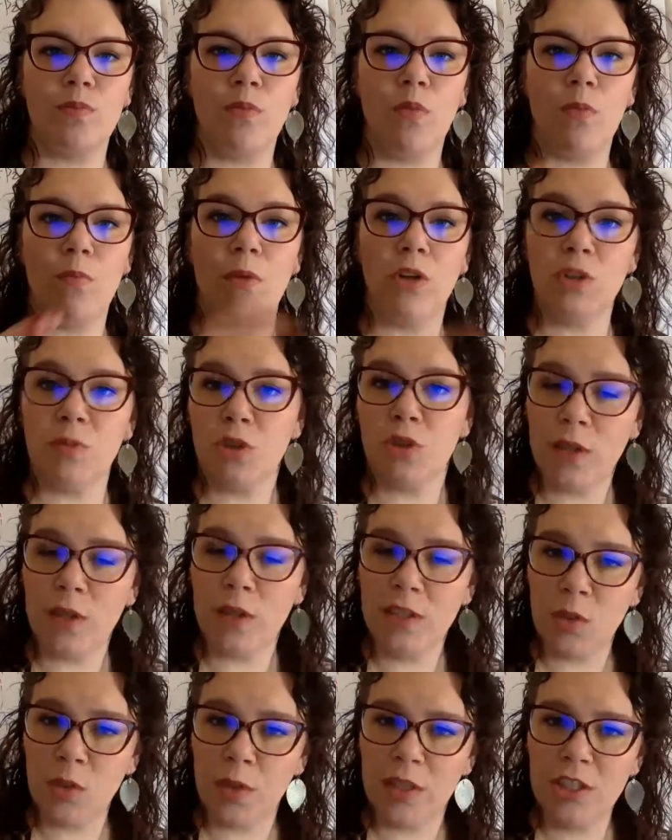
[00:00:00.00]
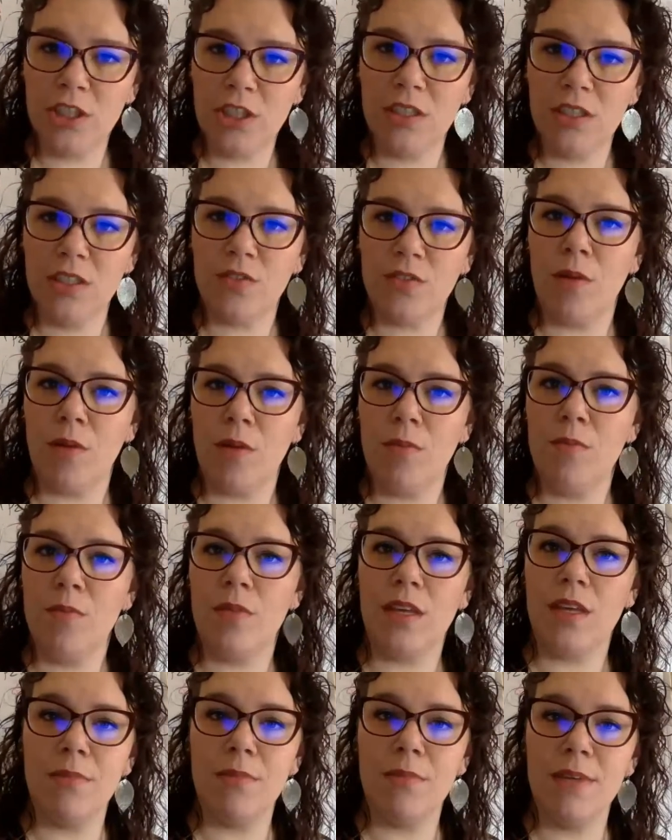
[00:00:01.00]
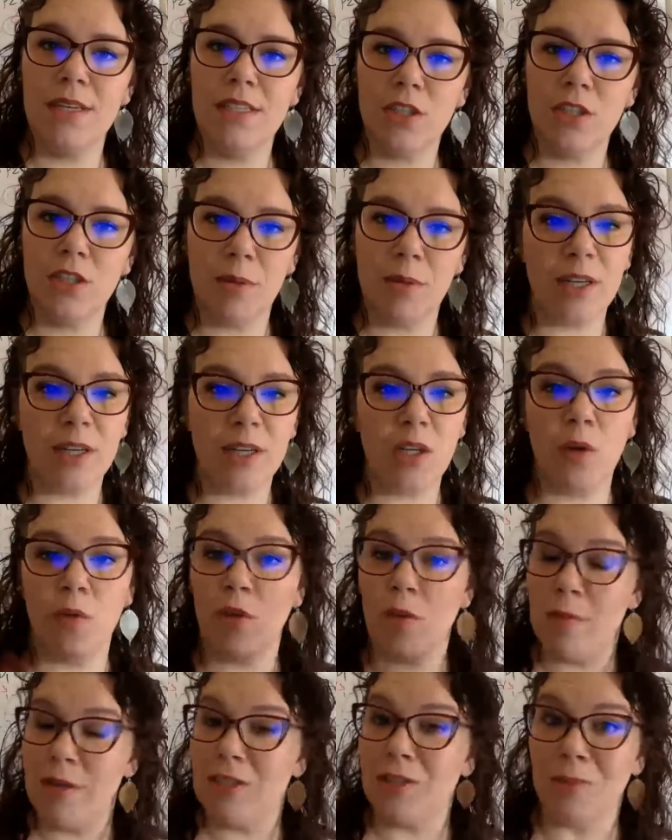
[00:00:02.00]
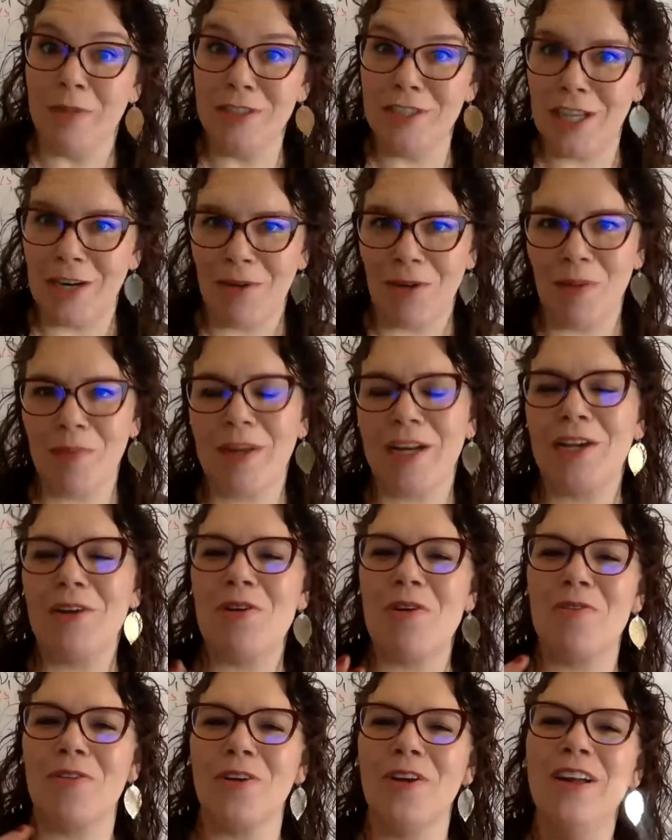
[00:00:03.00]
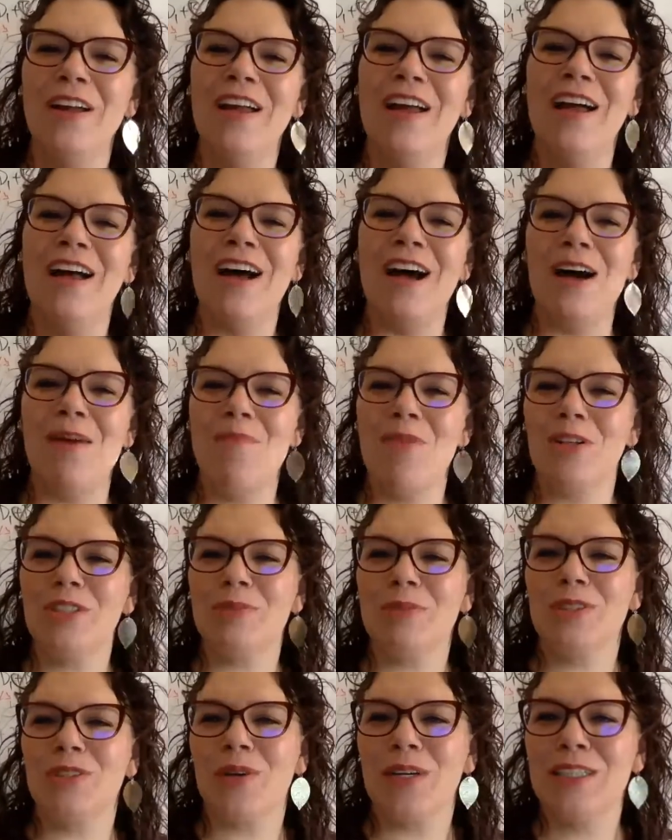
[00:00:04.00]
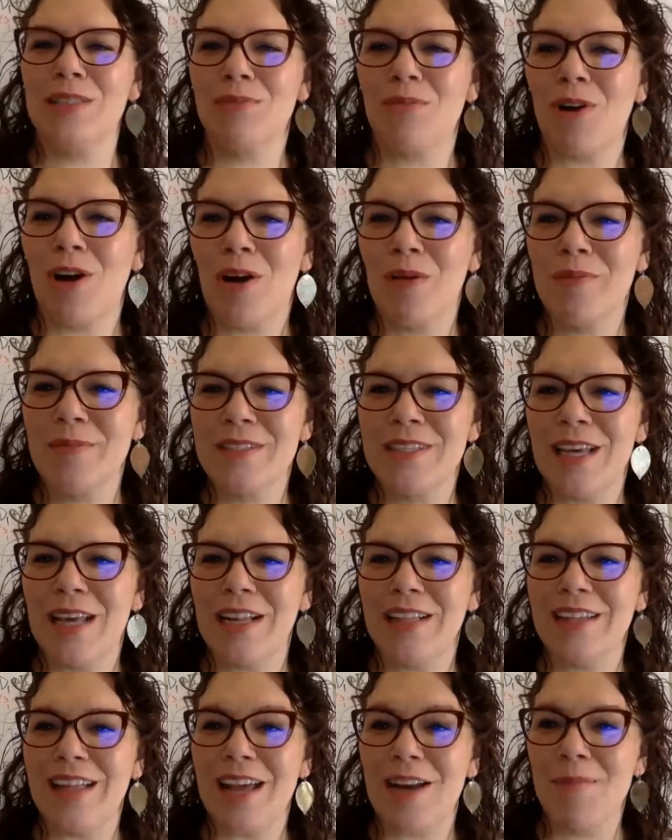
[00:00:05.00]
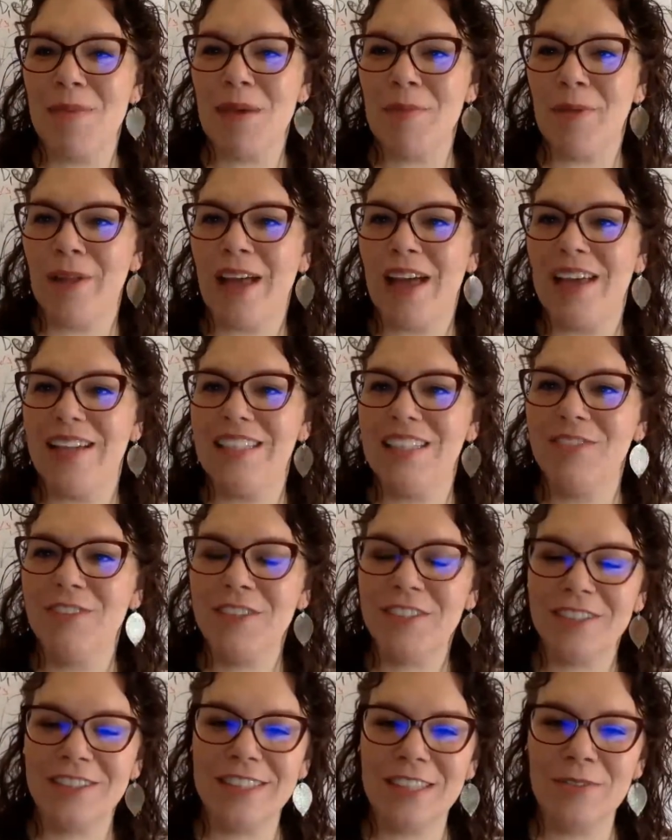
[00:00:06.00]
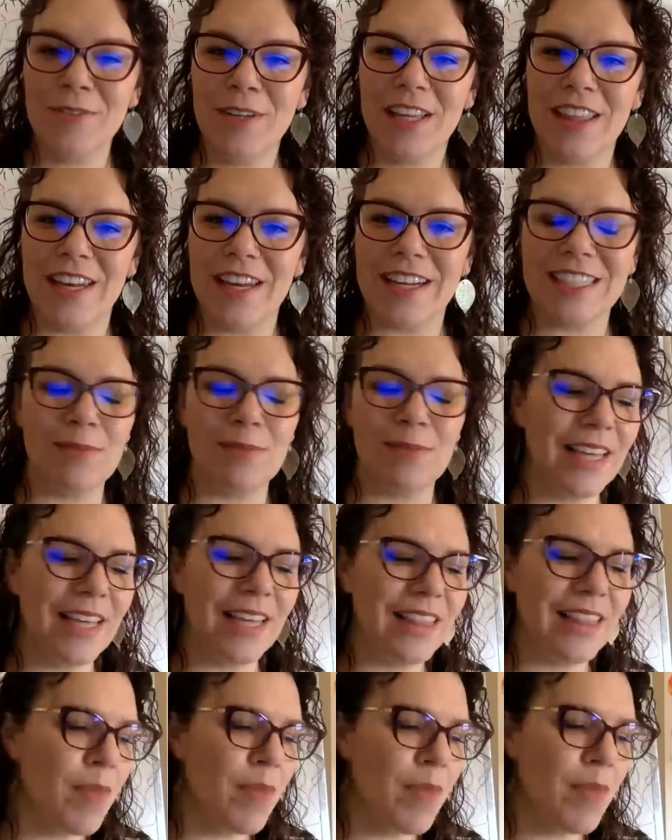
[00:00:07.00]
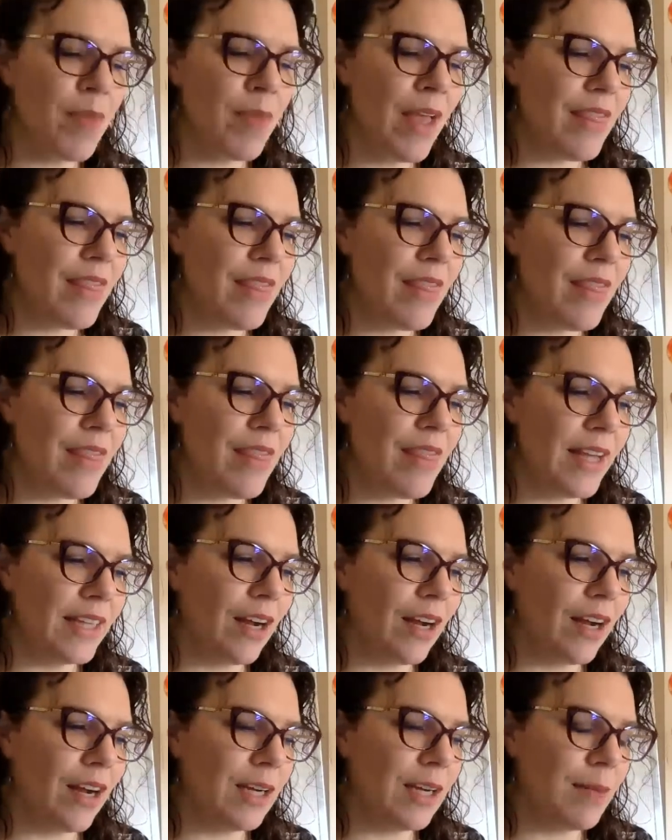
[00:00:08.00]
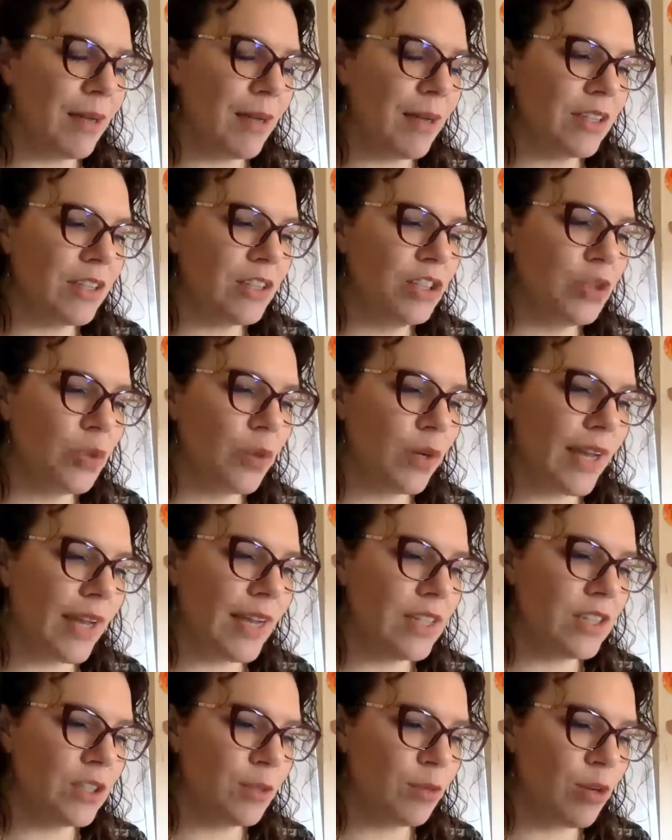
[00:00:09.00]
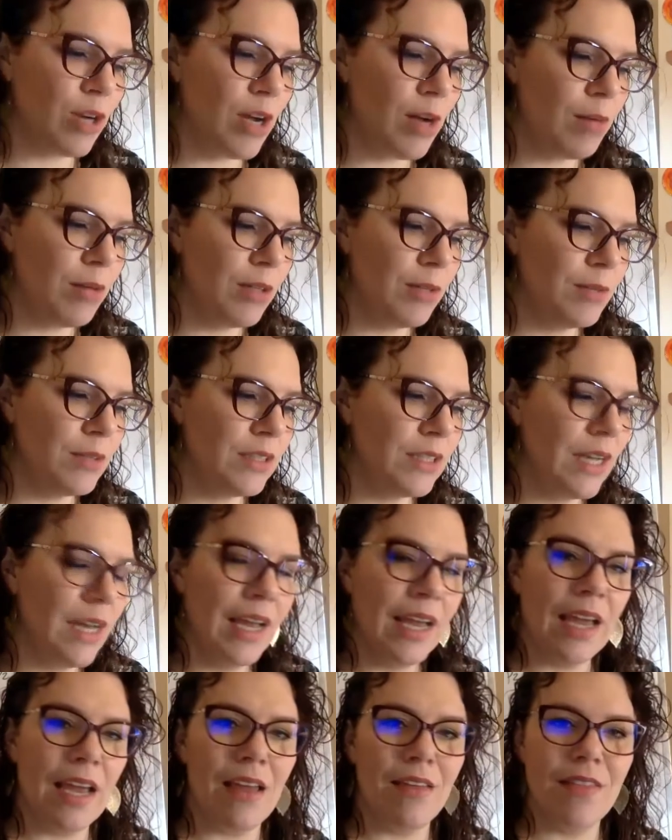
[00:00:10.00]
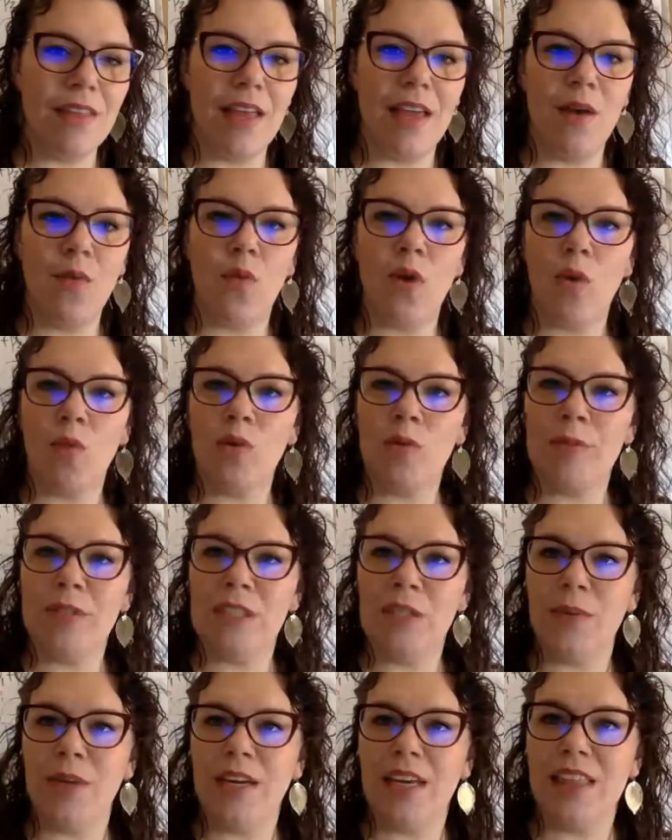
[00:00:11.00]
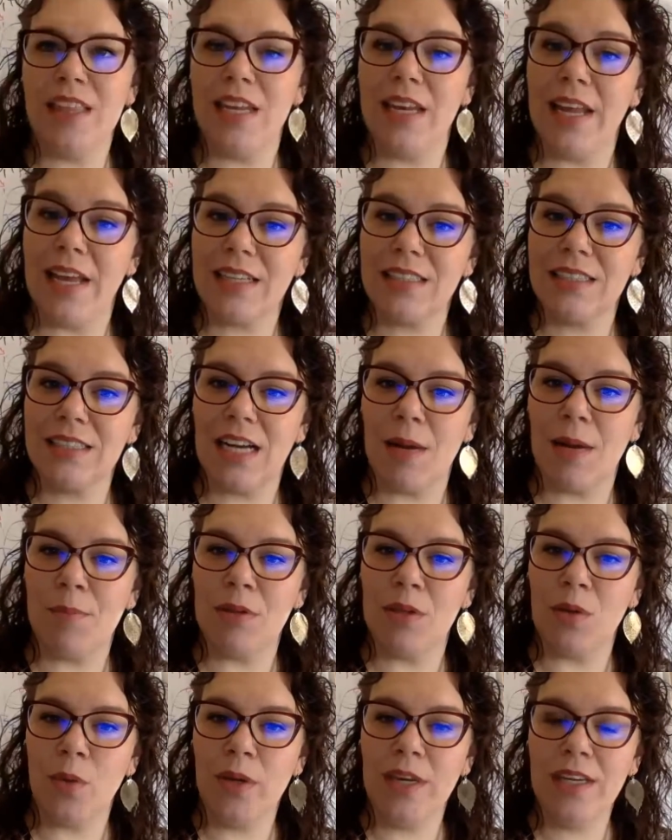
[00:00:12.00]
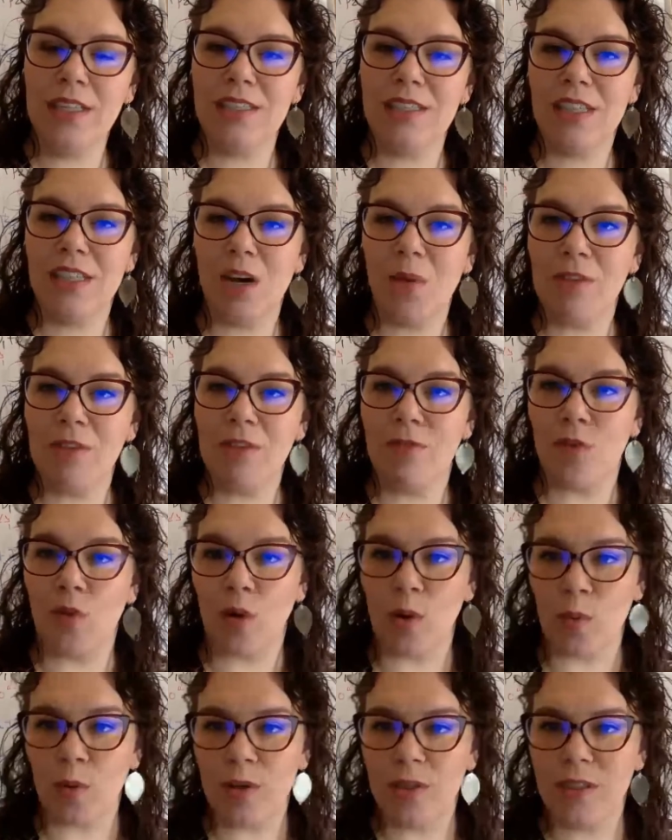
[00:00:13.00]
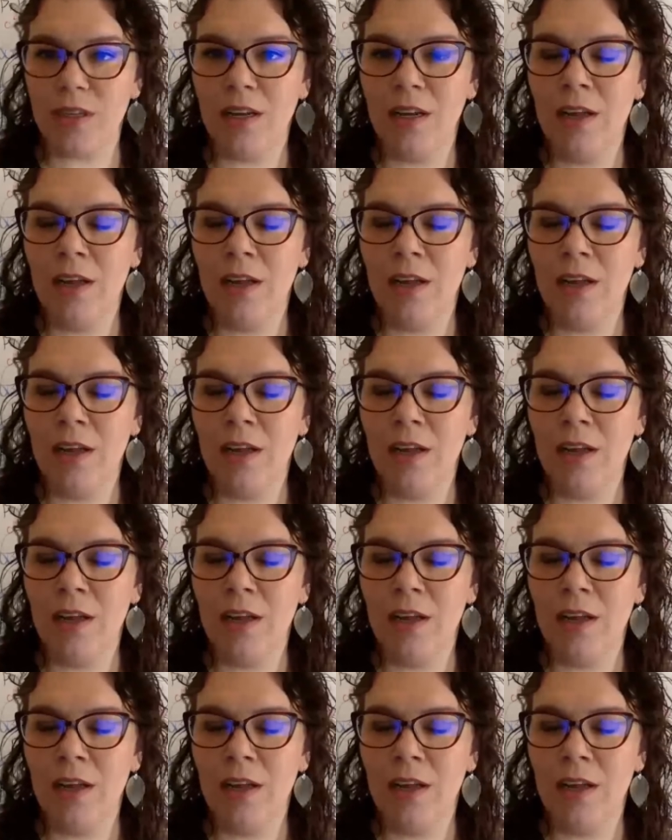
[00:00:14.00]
multiple choice questions from the midterm. I'm going to go over the midterm in general. I'm going to go over uh, multiple choice problems that a lot of people had difficulty with and explain them, and then talk about the short answer problems, and then what we'll be doing in the next couple of weeks going forward.